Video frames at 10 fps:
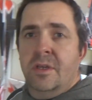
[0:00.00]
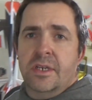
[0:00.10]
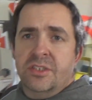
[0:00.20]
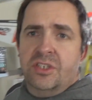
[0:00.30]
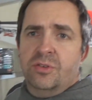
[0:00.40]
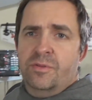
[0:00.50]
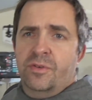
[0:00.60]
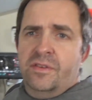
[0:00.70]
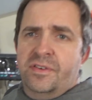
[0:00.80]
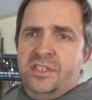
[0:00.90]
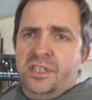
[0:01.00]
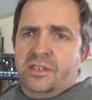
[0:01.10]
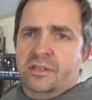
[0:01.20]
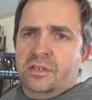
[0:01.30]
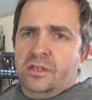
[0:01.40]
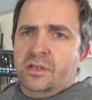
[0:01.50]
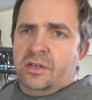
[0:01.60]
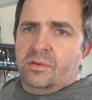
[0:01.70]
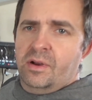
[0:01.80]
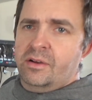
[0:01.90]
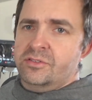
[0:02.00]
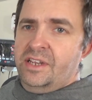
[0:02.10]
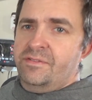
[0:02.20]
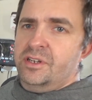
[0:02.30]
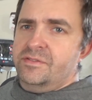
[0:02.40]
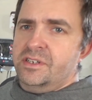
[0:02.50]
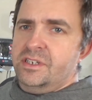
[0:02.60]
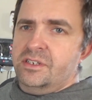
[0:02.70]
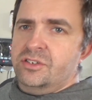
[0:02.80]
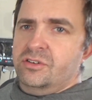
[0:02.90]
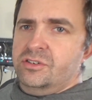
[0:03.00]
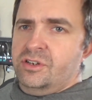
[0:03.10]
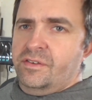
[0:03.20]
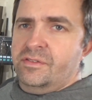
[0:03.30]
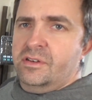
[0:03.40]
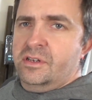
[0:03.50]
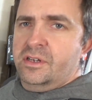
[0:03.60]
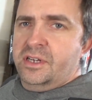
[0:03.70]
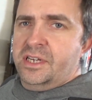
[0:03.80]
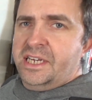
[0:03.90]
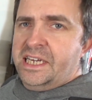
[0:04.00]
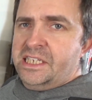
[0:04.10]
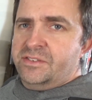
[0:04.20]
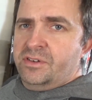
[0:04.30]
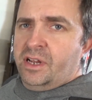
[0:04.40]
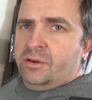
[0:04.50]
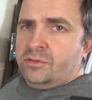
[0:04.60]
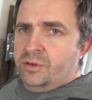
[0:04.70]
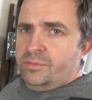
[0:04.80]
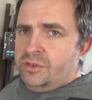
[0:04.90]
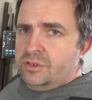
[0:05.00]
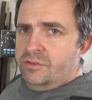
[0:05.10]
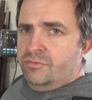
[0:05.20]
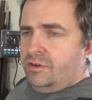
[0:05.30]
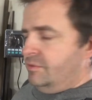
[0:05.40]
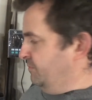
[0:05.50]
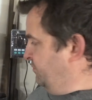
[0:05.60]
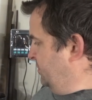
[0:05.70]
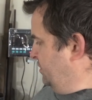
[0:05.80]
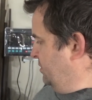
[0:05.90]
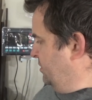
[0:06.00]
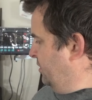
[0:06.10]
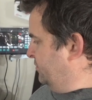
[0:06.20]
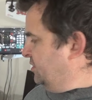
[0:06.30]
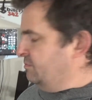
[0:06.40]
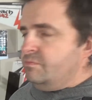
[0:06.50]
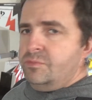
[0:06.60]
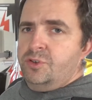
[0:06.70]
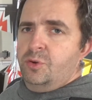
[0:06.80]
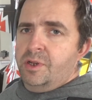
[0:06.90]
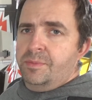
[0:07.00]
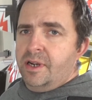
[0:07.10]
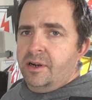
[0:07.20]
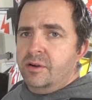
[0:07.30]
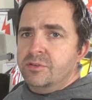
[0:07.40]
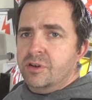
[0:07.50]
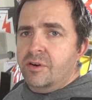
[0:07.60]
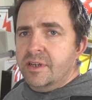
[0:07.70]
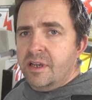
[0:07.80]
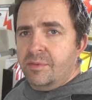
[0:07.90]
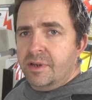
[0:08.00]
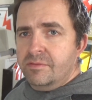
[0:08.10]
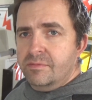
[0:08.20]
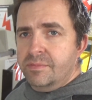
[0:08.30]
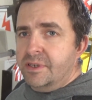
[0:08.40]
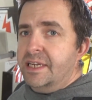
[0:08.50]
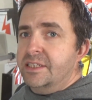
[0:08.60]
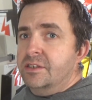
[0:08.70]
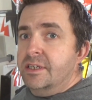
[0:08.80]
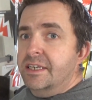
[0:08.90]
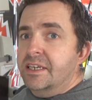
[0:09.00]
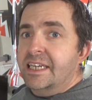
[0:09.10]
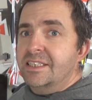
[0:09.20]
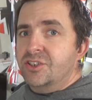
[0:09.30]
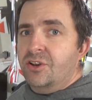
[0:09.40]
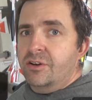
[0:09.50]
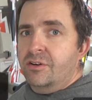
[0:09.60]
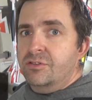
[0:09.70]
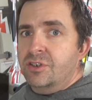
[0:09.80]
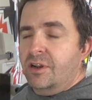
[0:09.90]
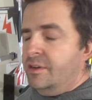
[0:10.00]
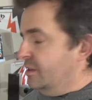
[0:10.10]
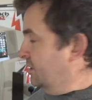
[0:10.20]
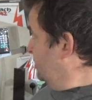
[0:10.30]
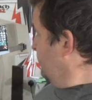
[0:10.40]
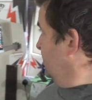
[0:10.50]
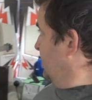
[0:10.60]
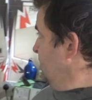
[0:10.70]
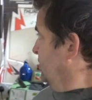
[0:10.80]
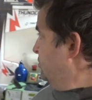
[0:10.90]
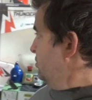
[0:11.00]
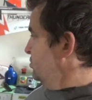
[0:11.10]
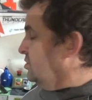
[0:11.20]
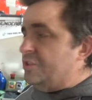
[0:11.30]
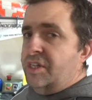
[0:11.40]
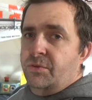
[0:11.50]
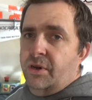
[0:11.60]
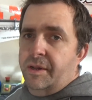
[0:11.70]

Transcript: She's all fully fitted. Well, say fully fitted, as good as enough is for now. So I'm just going to run, obviously zoom in a bit closer and get inside her, as you like, just to see what